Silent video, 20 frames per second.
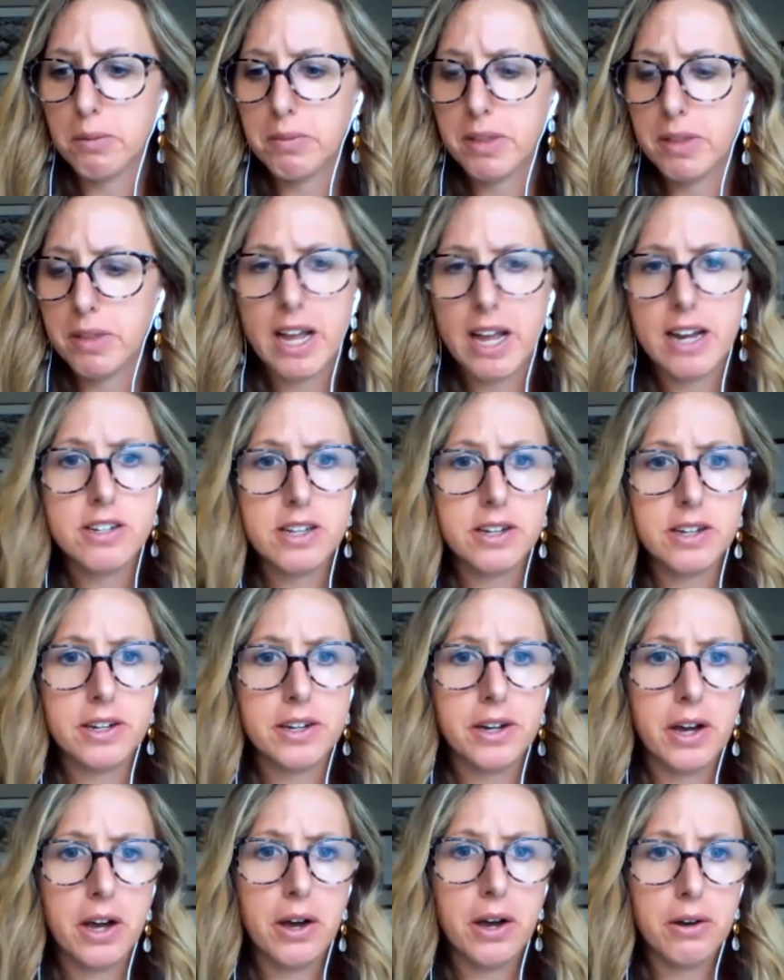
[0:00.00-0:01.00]
The
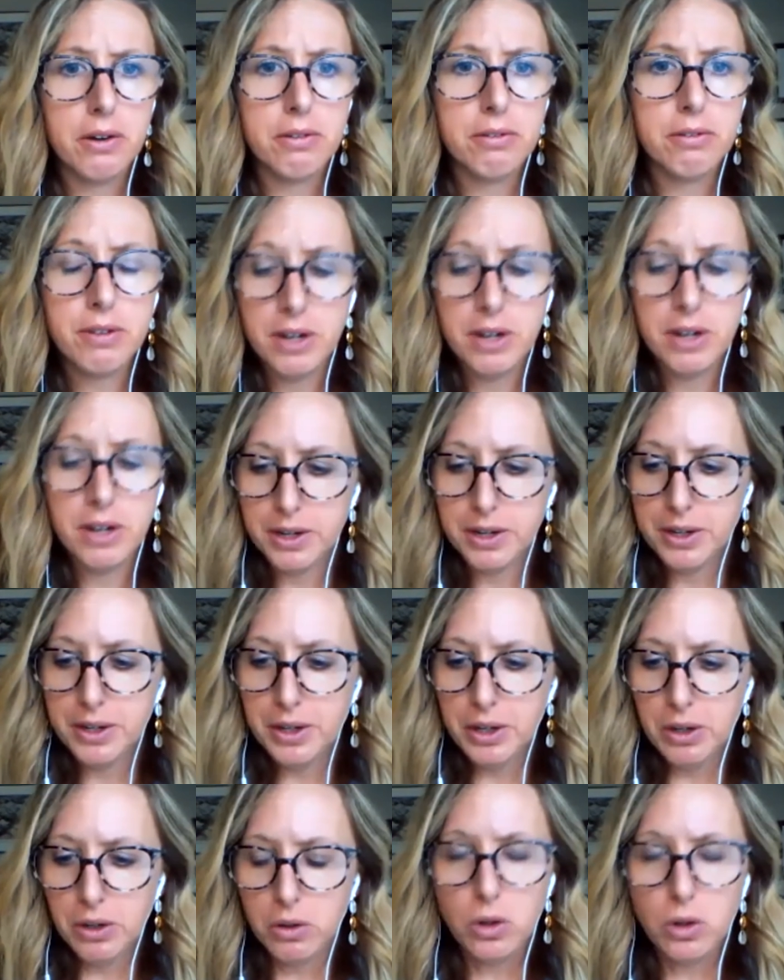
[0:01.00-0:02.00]
idea of
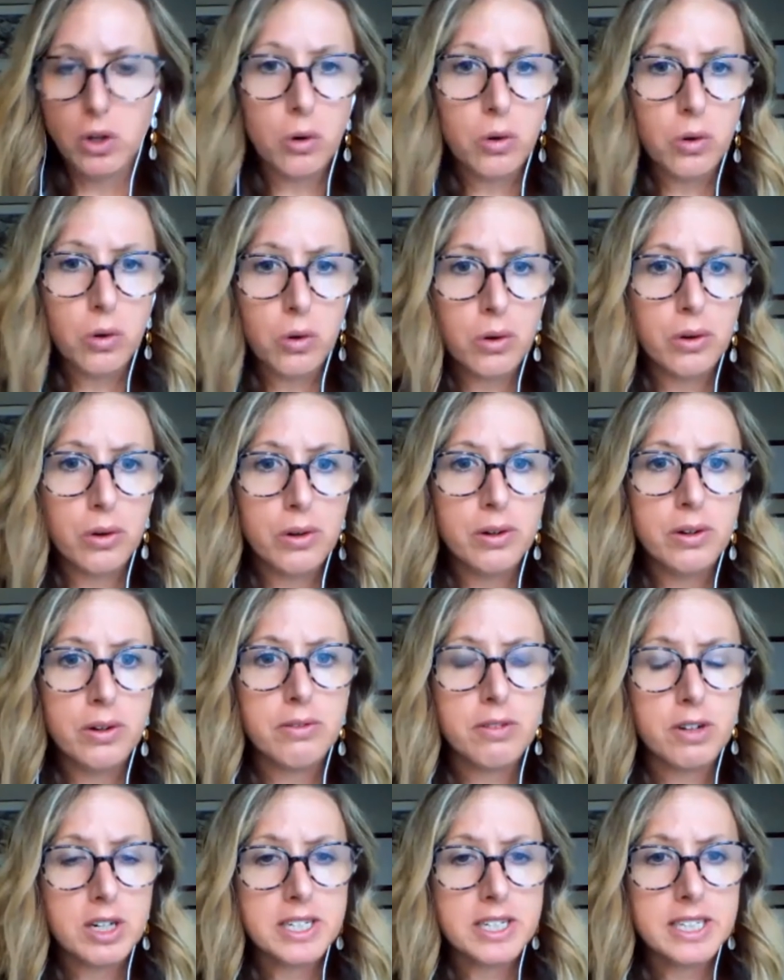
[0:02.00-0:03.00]
local
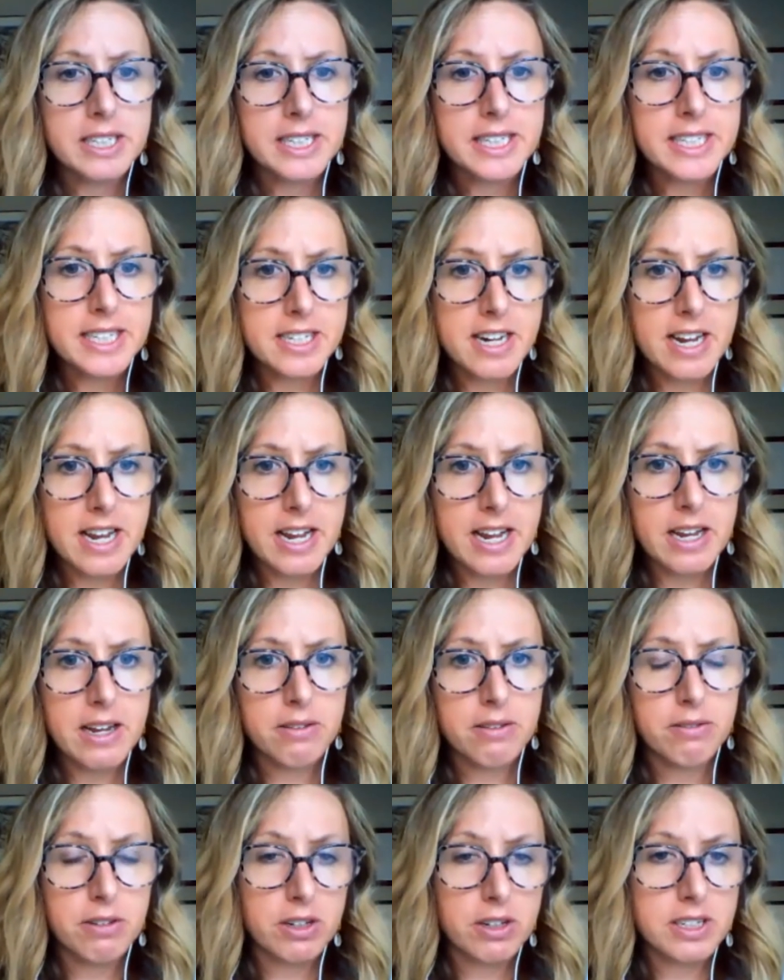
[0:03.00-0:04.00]
versus
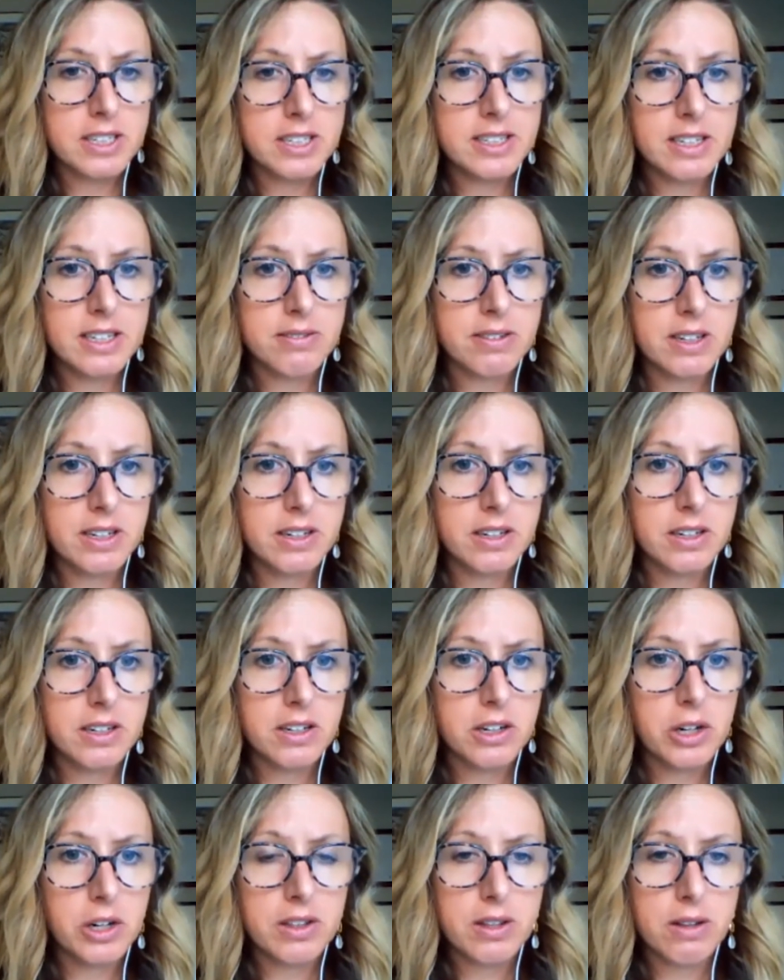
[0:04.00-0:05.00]
state versus even,
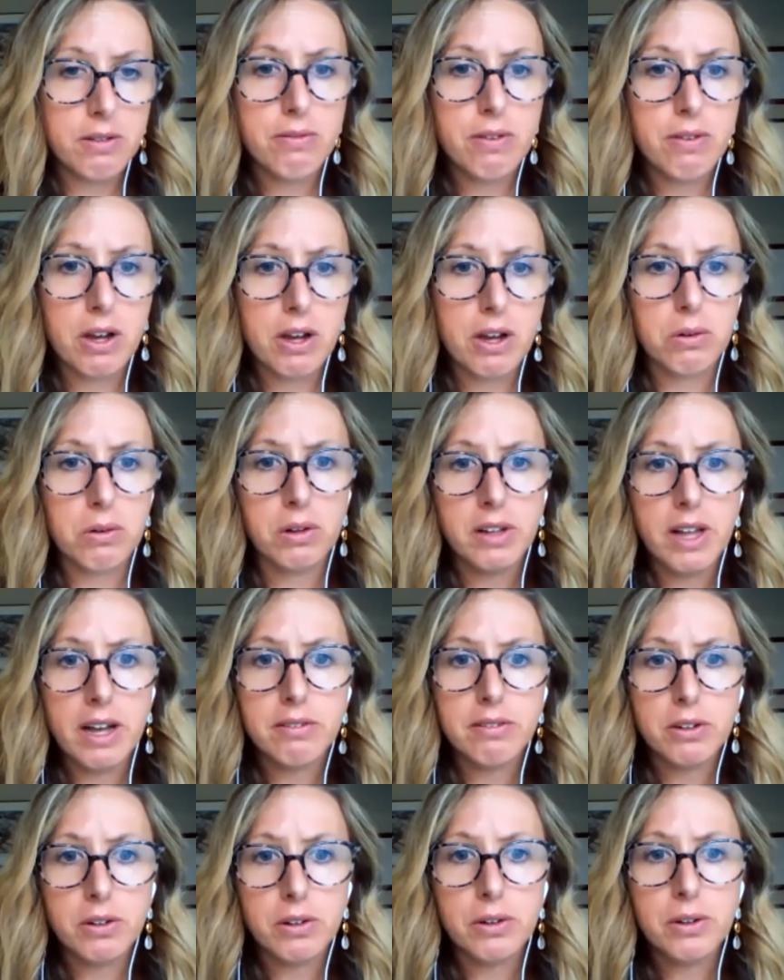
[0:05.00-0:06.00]
at the federal
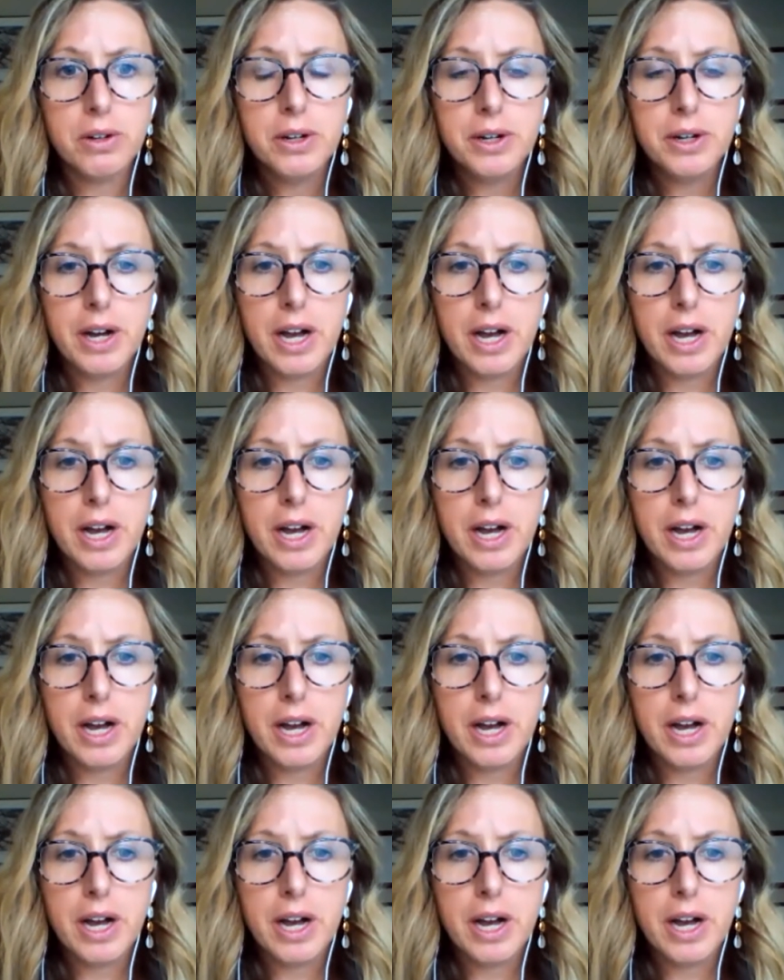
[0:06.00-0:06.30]
level.